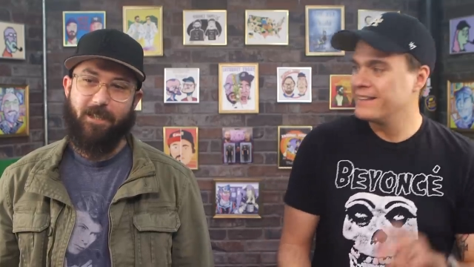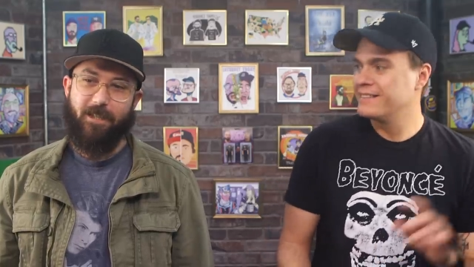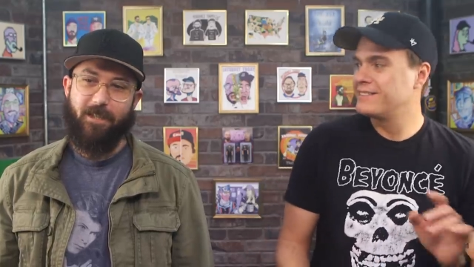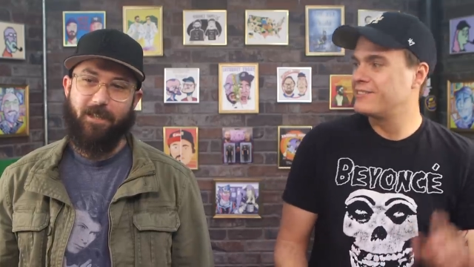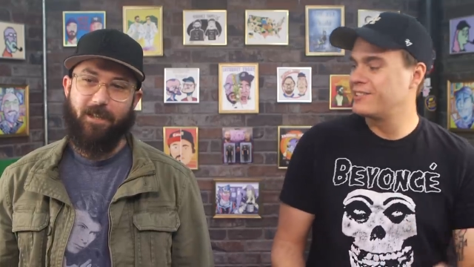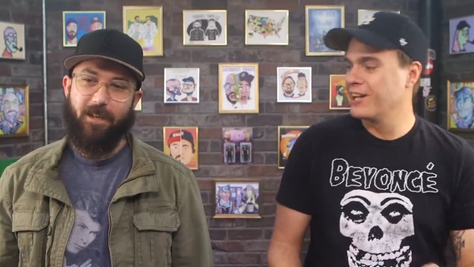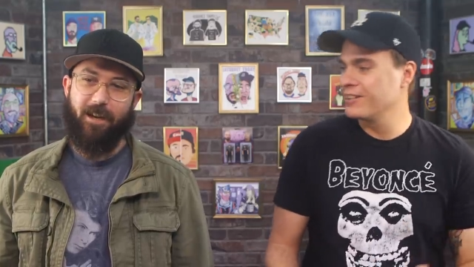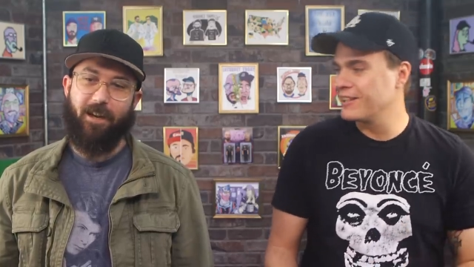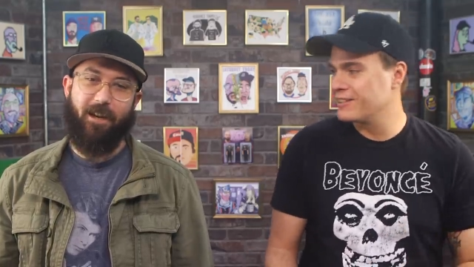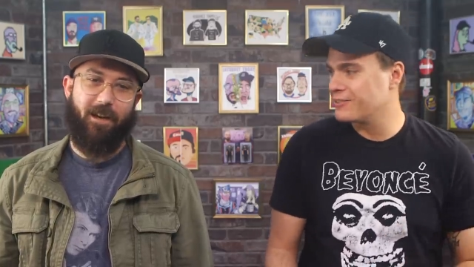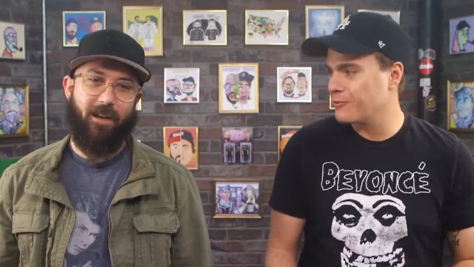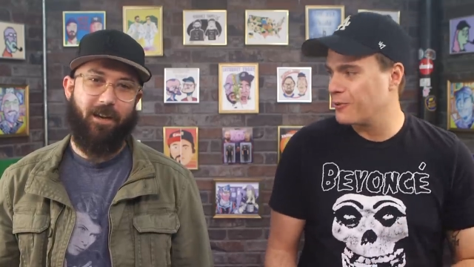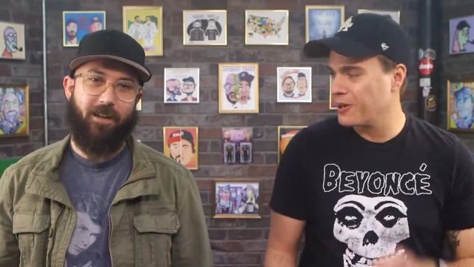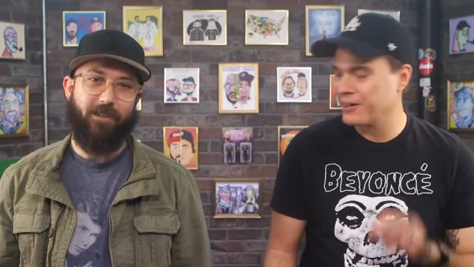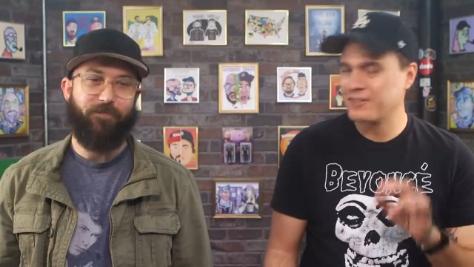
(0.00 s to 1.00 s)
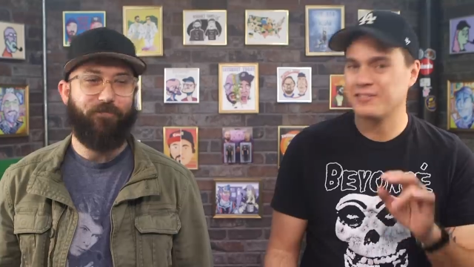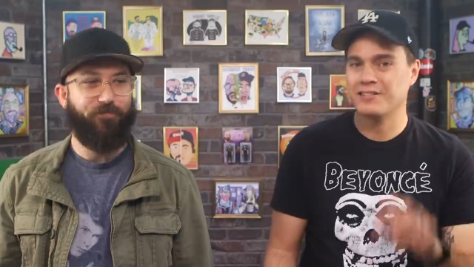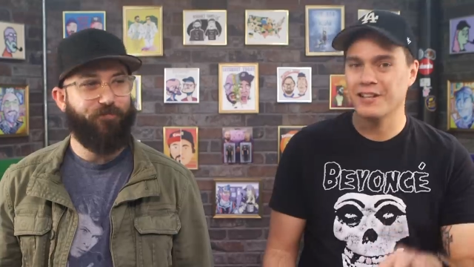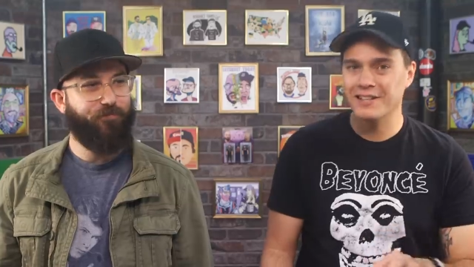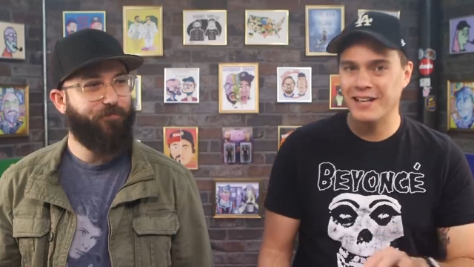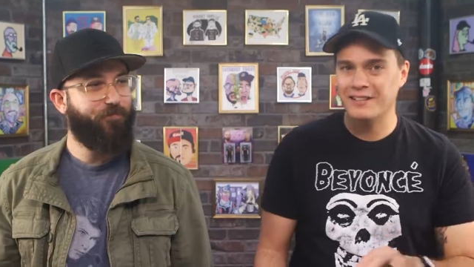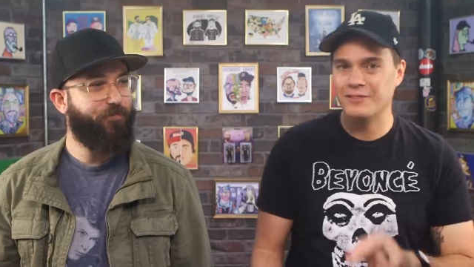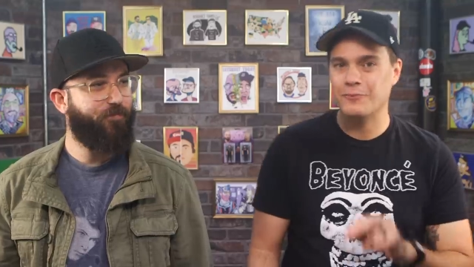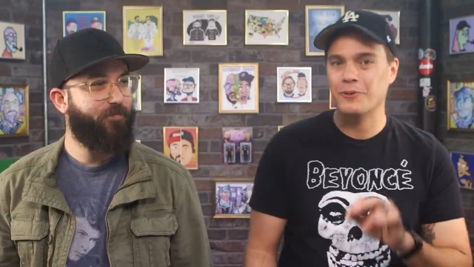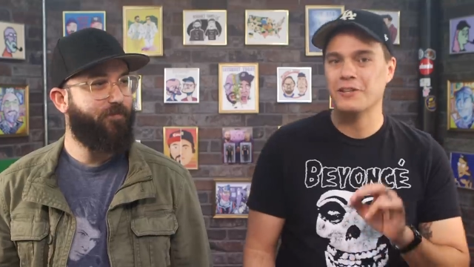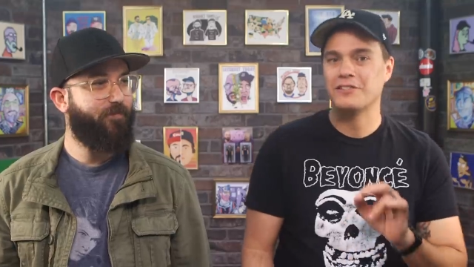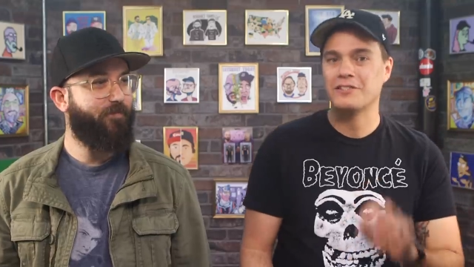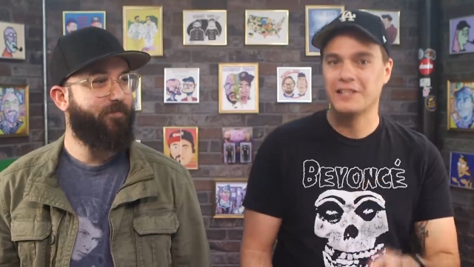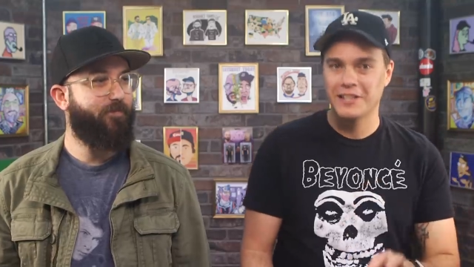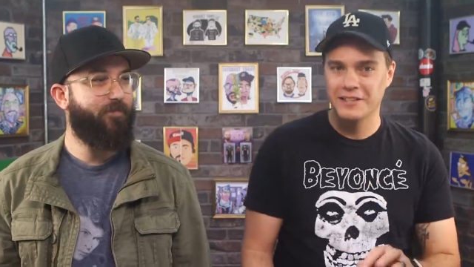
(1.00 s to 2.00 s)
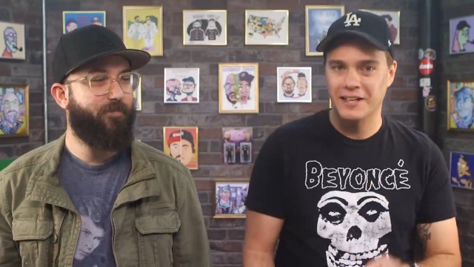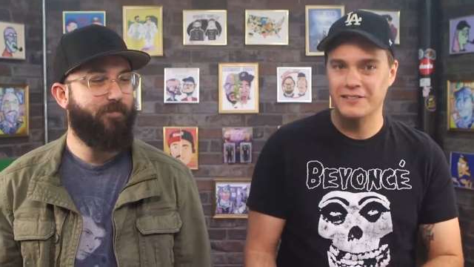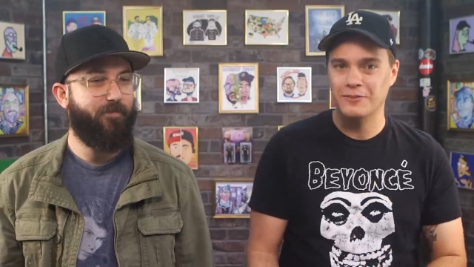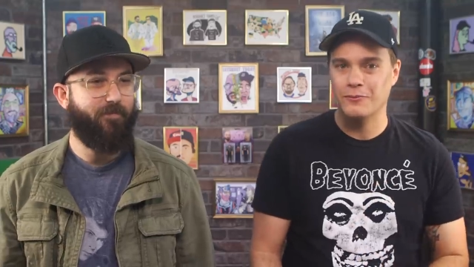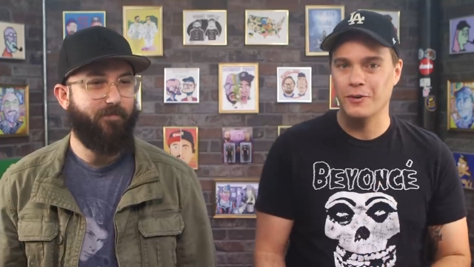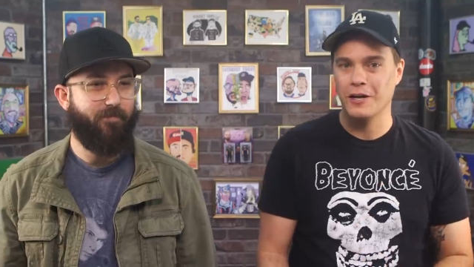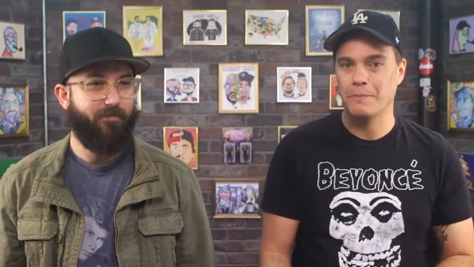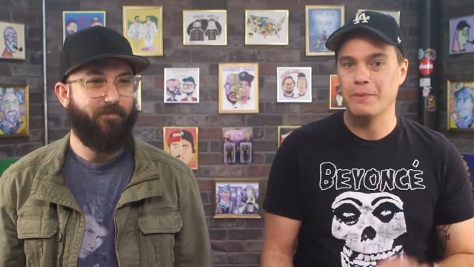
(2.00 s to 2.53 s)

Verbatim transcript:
Speaker 1: Still doesn't work. Still doesn't work. Still doesn't work.